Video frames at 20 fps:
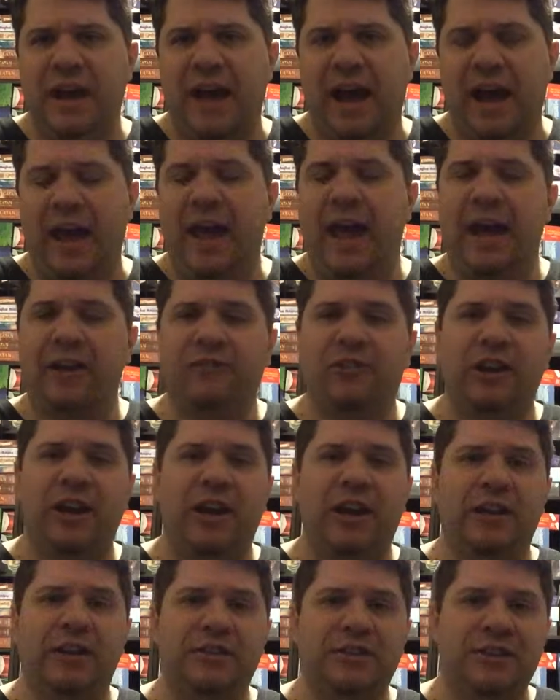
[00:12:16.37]
I haven't
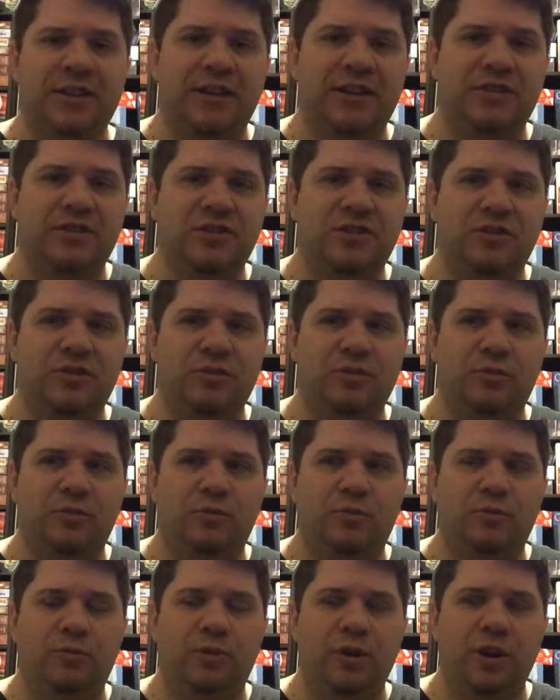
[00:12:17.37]
had a chance
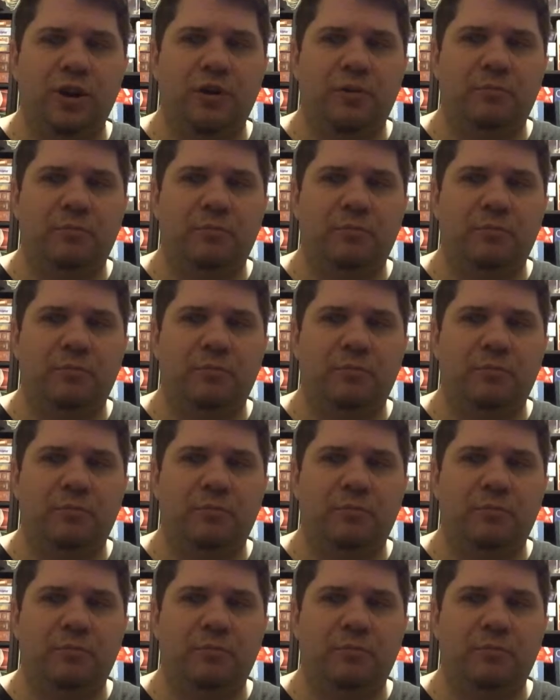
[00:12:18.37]
to